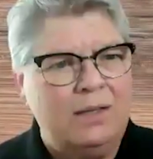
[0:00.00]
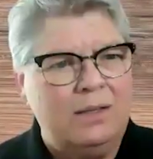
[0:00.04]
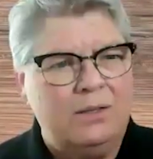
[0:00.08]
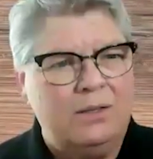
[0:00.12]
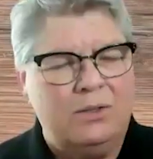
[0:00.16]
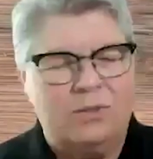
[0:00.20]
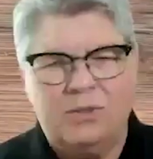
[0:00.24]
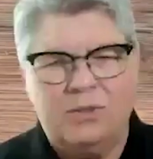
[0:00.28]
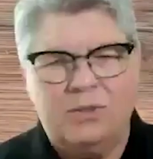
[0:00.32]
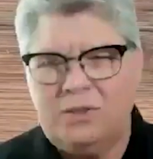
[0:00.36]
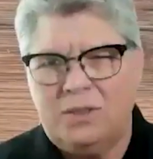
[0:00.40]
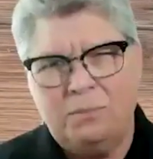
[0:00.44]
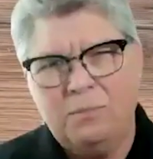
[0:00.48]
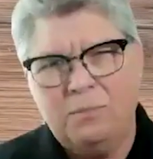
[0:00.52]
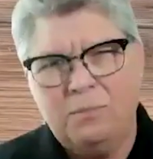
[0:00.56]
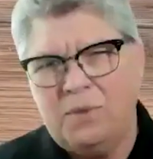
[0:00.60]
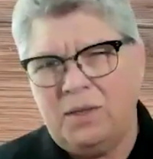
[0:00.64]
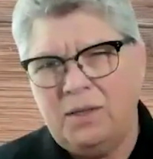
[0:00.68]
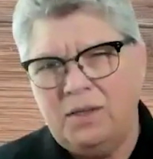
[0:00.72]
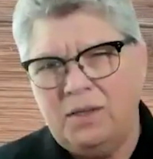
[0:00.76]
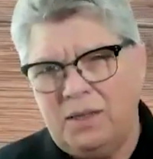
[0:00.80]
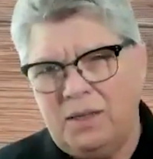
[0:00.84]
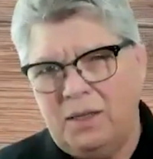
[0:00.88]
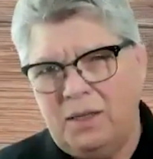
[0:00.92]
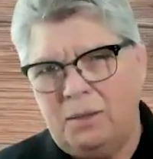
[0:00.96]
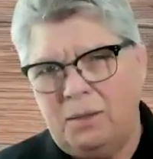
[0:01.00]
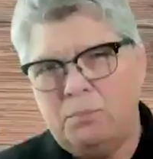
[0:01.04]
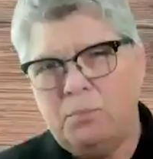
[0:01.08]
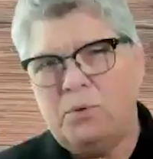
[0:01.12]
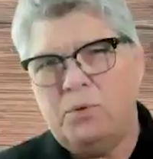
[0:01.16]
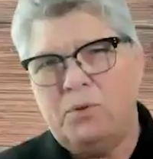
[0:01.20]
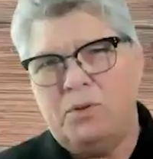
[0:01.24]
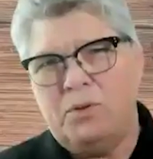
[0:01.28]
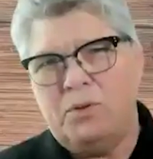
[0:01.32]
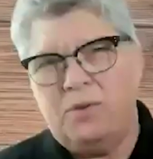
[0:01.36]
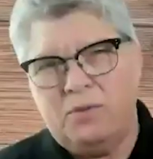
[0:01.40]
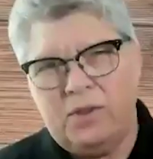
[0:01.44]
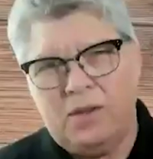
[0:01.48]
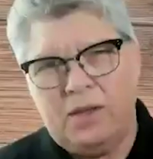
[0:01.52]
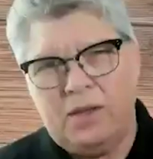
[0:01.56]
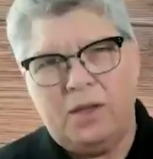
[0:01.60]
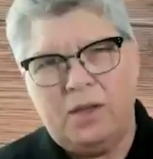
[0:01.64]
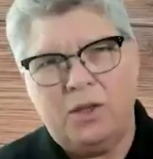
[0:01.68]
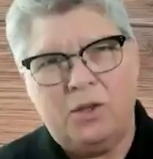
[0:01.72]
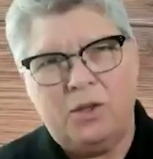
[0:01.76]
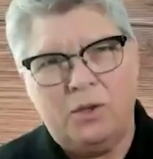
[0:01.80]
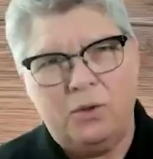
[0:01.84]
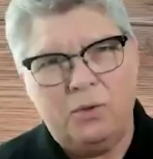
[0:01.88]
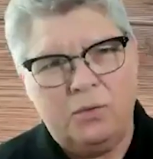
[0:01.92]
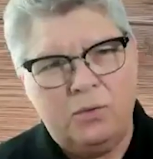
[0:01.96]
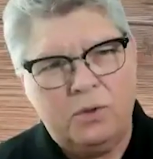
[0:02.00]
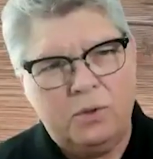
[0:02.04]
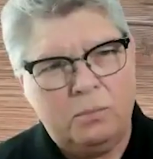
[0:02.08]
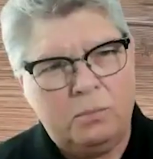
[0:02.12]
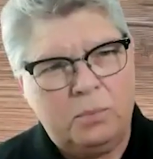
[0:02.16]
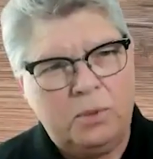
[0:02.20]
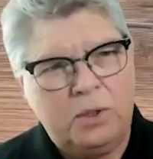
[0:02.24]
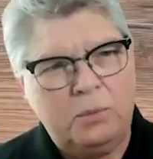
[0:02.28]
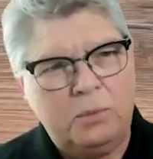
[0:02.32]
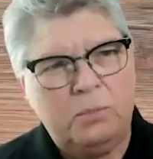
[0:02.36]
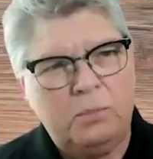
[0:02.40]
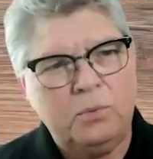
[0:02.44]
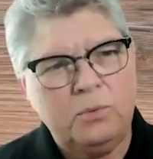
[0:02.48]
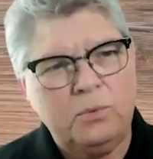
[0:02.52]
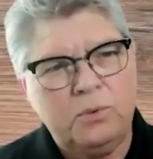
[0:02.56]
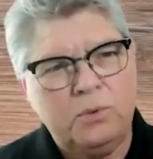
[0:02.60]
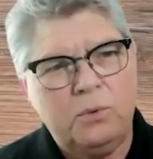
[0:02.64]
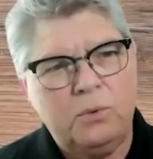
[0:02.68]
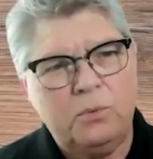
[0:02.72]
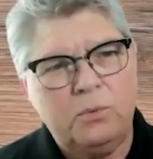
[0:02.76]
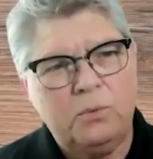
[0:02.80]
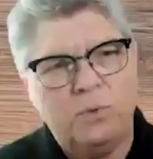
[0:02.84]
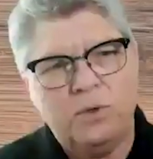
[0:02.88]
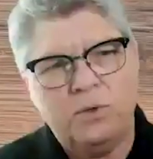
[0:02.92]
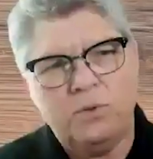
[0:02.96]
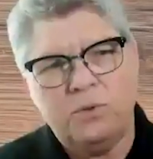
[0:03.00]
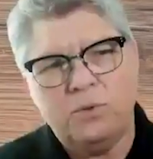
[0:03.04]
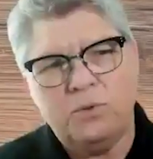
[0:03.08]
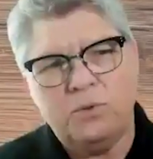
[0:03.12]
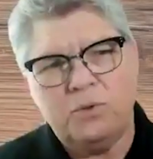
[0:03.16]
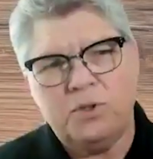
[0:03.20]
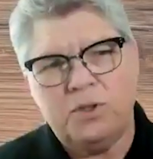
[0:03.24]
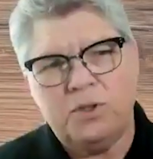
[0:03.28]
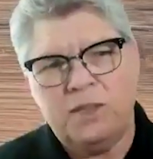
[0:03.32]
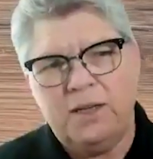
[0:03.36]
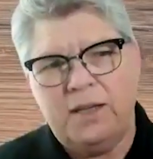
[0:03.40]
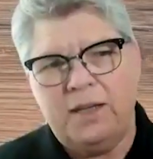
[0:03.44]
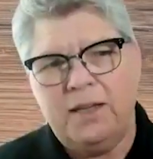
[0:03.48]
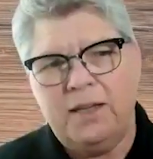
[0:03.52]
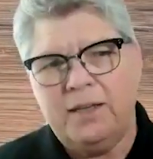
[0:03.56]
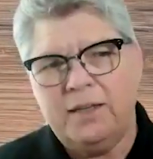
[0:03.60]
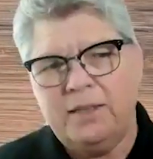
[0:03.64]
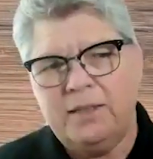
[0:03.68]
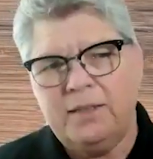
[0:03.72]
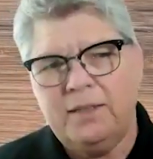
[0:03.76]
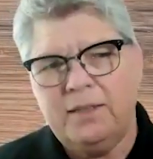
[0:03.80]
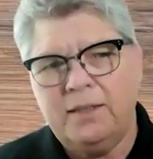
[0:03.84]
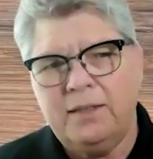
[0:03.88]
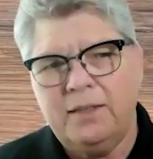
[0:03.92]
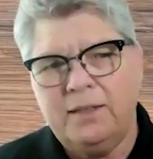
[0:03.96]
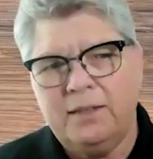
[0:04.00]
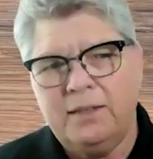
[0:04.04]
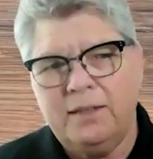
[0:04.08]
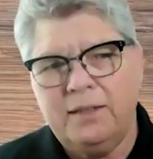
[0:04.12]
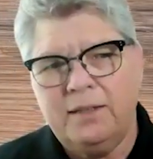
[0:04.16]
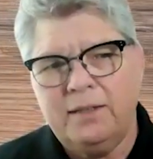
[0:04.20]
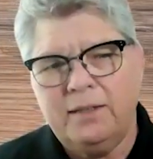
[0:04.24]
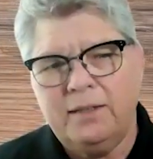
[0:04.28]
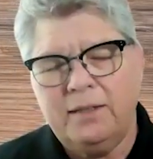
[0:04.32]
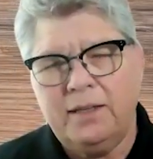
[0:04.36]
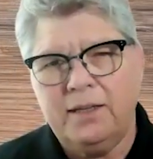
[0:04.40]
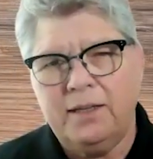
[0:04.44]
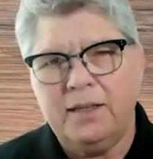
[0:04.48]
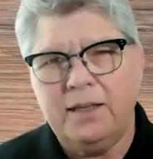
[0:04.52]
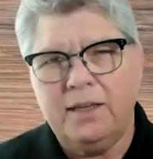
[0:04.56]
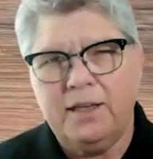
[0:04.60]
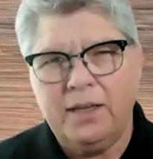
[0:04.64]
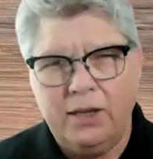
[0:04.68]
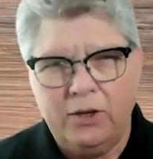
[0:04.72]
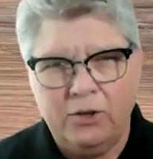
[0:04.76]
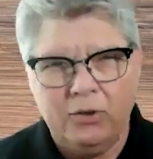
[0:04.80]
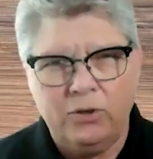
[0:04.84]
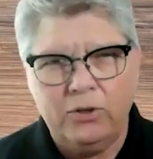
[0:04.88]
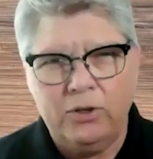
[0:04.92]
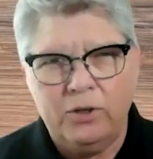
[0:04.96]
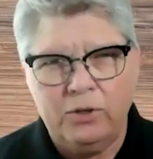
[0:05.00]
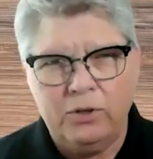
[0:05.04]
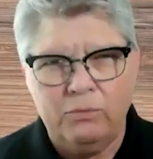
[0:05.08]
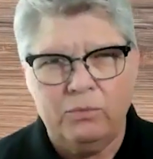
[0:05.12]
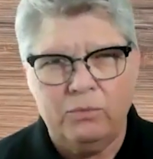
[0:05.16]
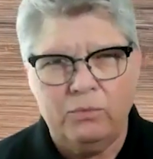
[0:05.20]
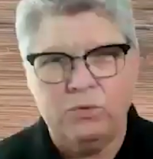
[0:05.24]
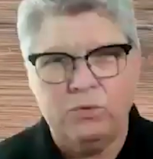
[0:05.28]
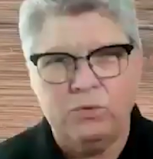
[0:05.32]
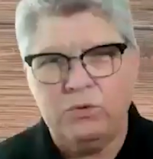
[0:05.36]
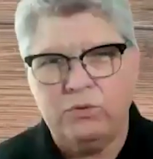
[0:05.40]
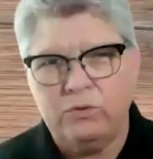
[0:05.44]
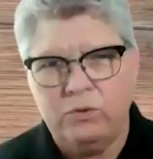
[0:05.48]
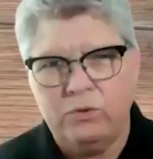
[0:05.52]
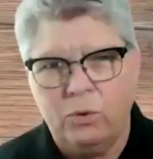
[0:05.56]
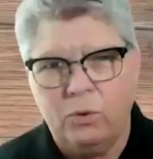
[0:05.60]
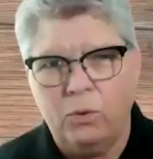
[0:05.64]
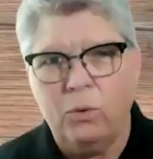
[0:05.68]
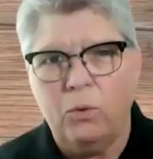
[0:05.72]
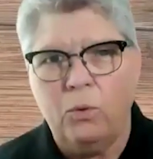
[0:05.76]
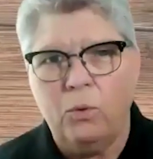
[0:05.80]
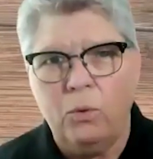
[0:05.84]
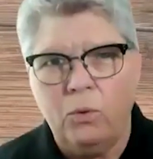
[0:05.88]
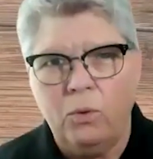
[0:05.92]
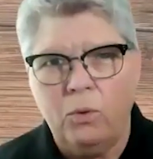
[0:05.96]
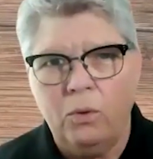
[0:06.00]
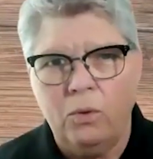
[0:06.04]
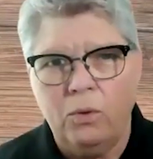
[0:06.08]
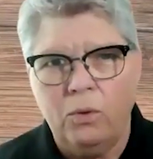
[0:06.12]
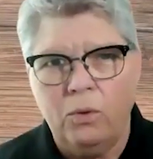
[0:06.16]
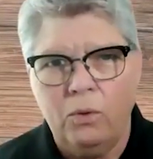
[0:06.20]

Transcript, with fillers: There's something deeper than thank you that people don't understand in a caregiver's soul.